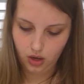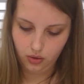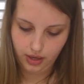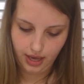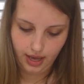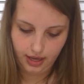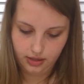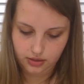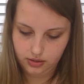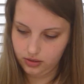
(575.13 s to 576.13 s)

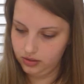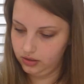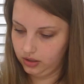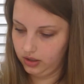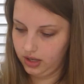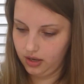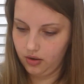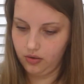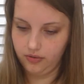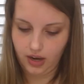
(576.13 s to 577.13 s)
Okay, looking
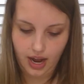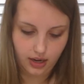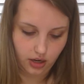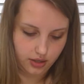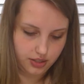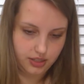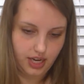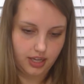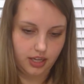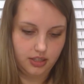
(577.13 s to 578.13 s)
over at our
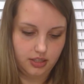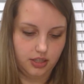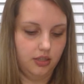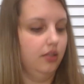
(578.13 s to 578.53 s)
second,